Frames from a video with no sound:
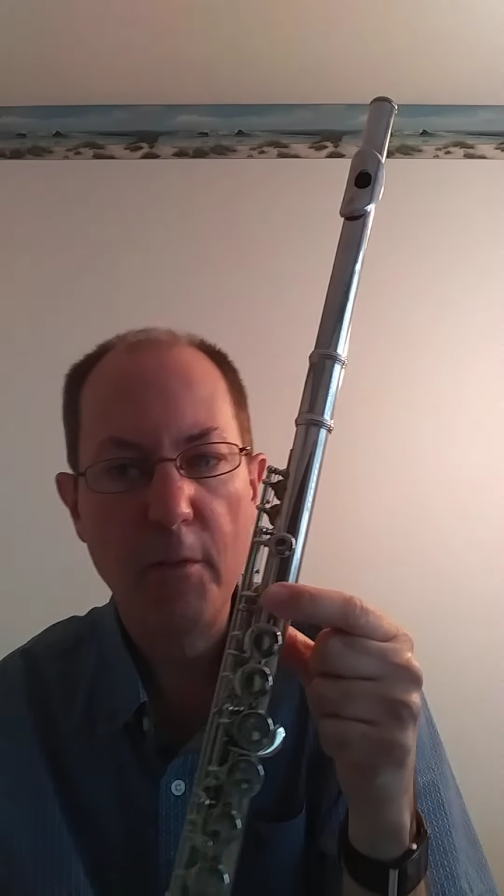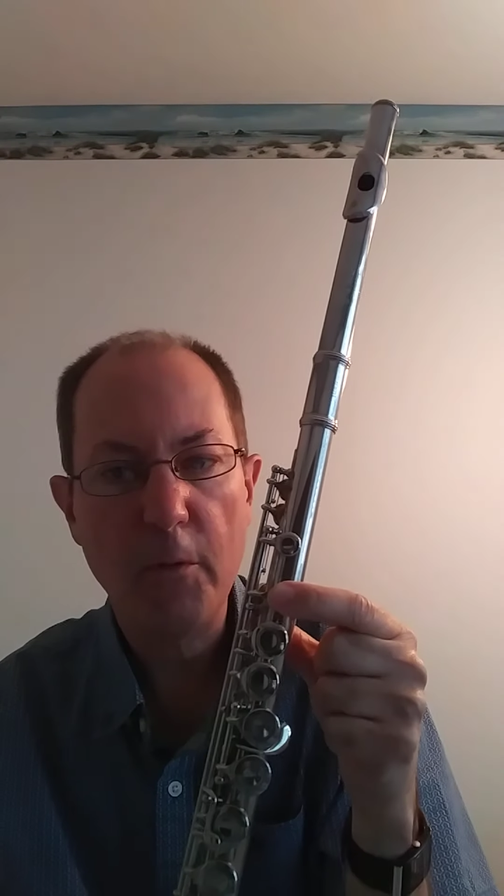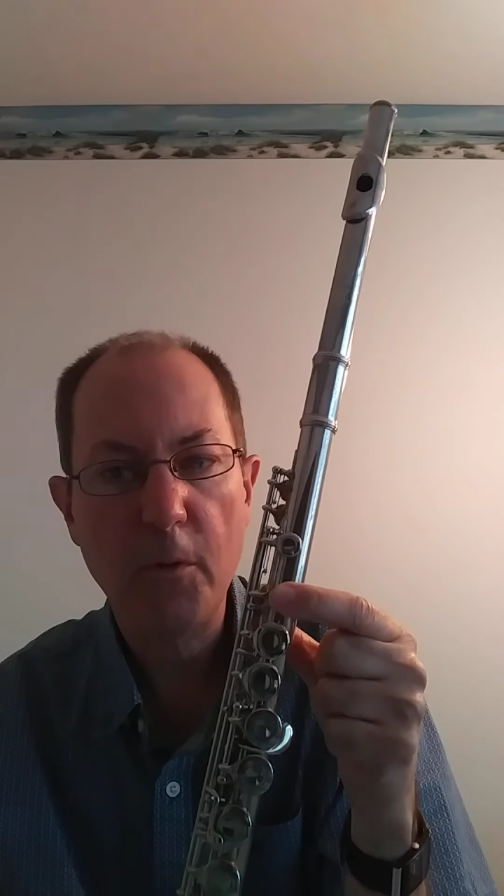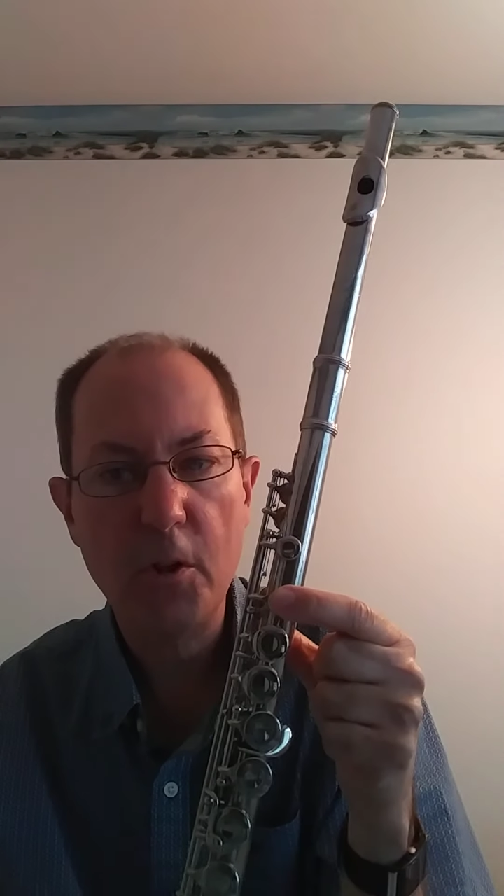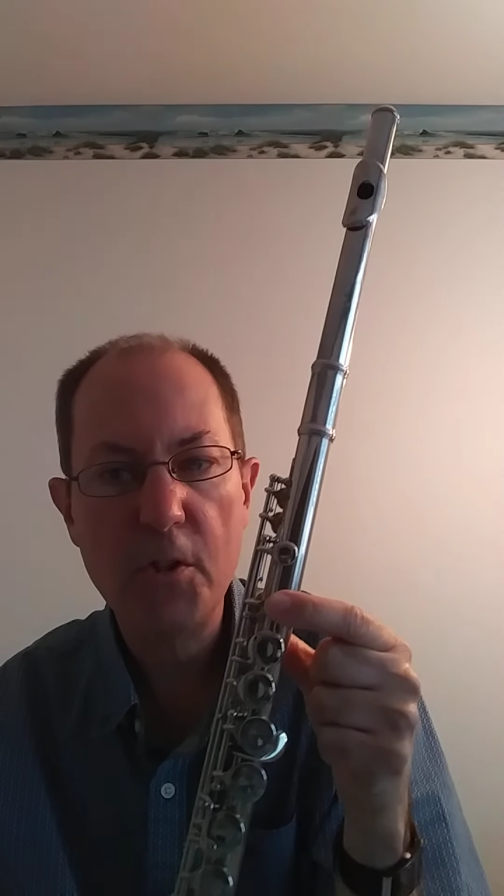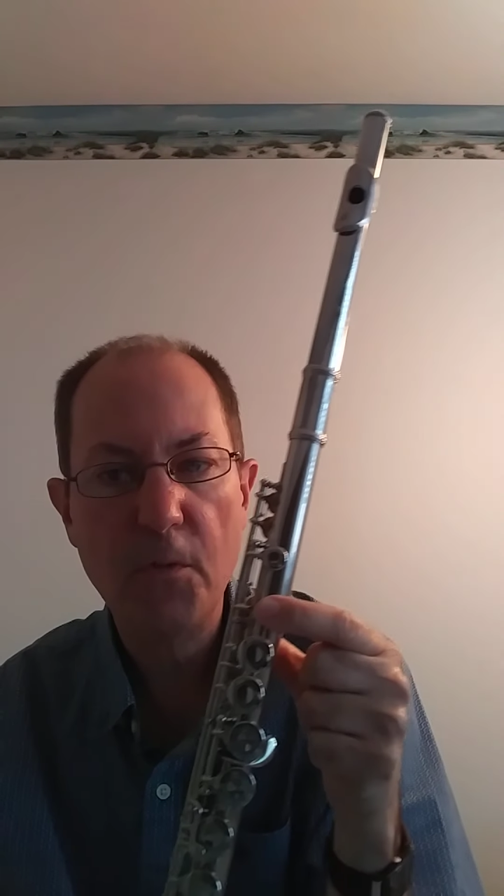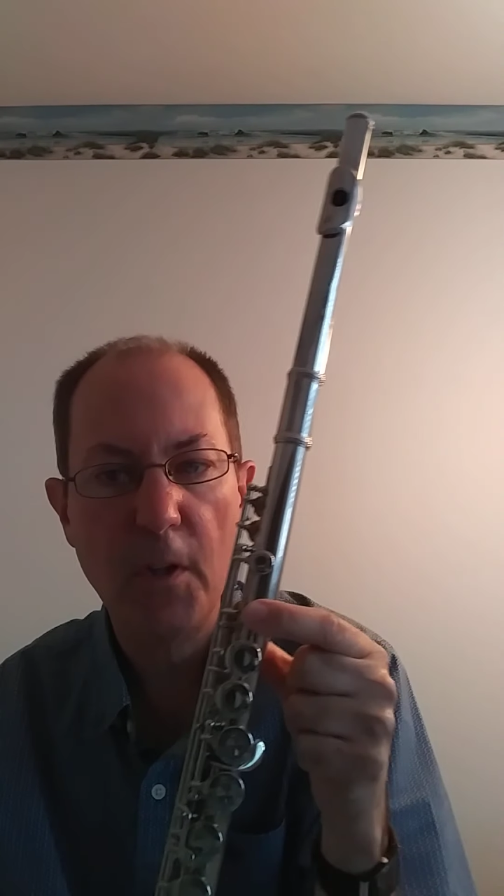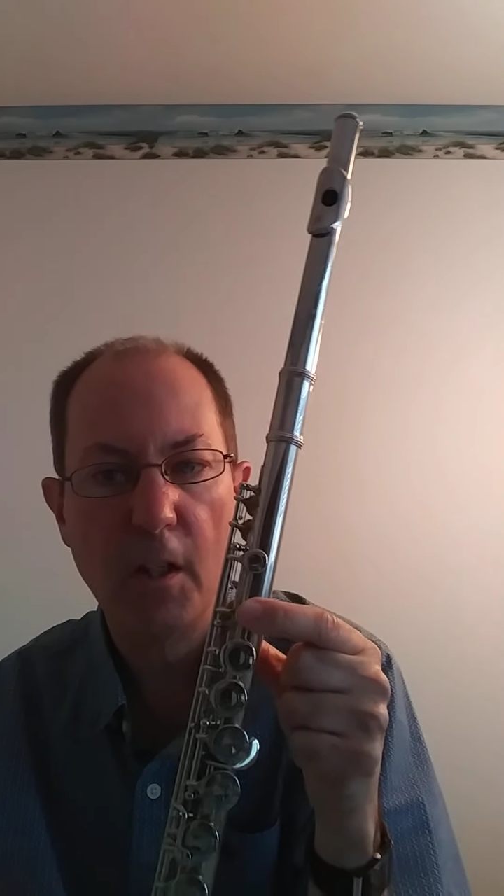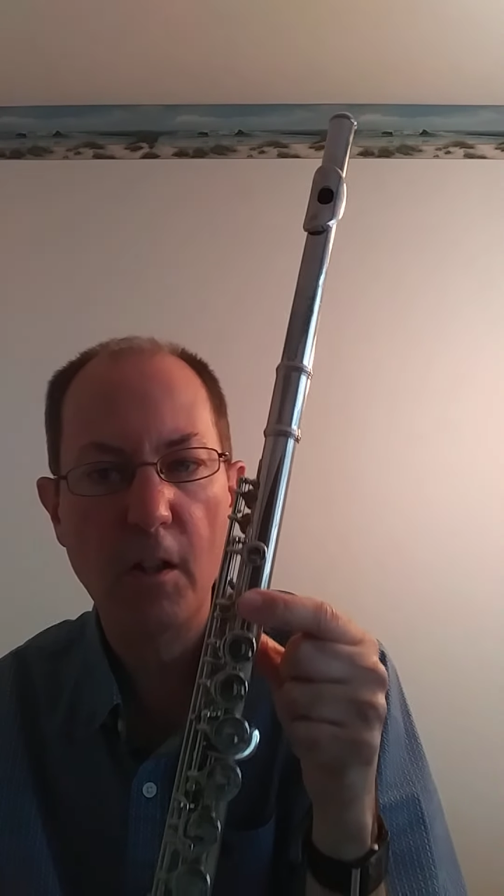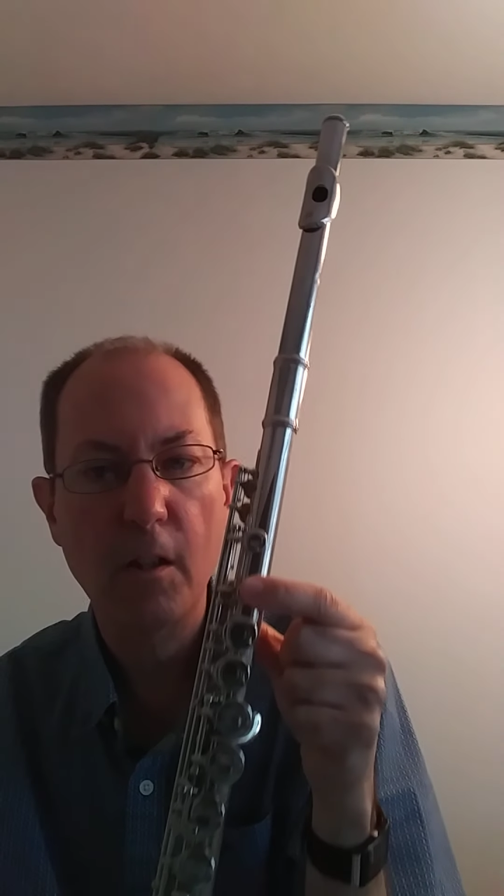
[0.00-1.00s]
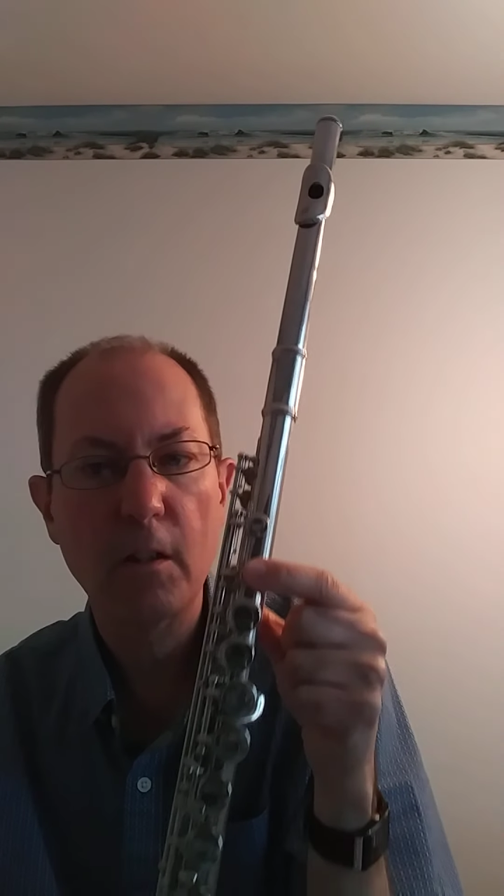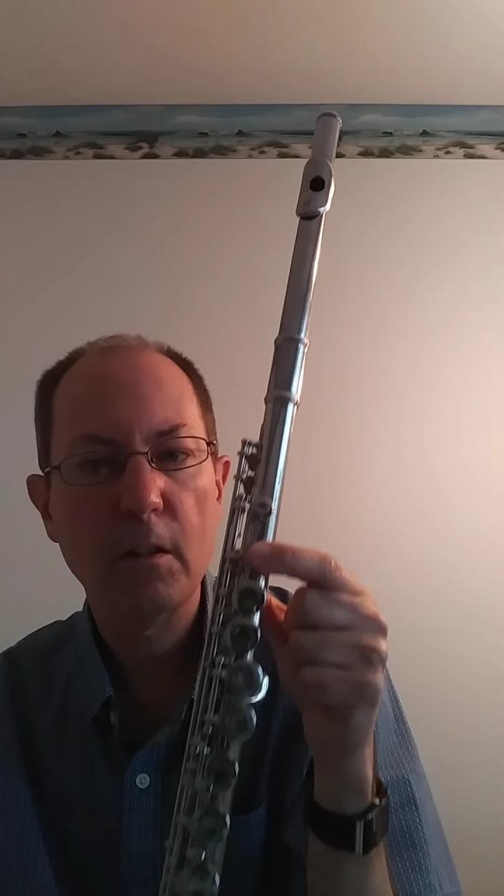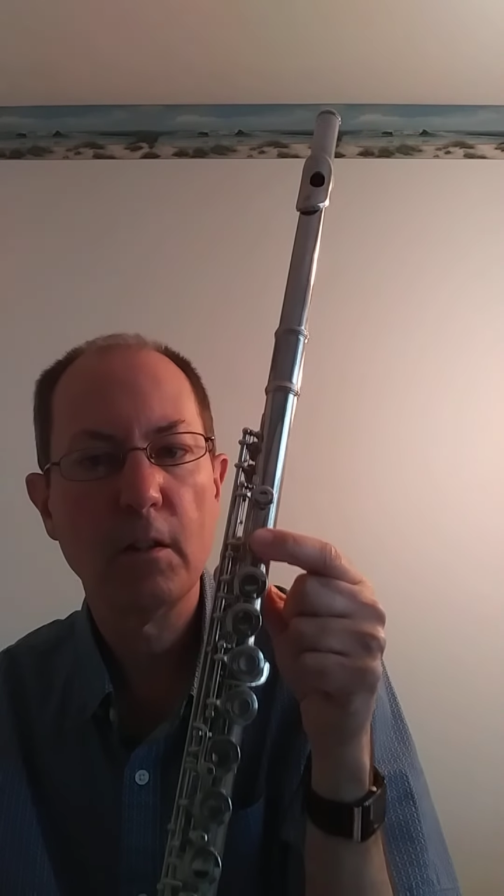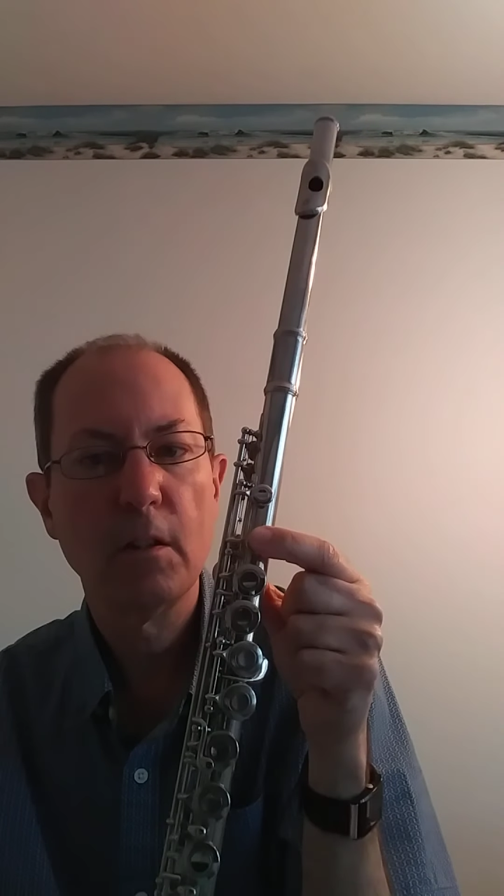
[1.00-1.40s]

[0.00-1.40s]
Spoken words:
the first finger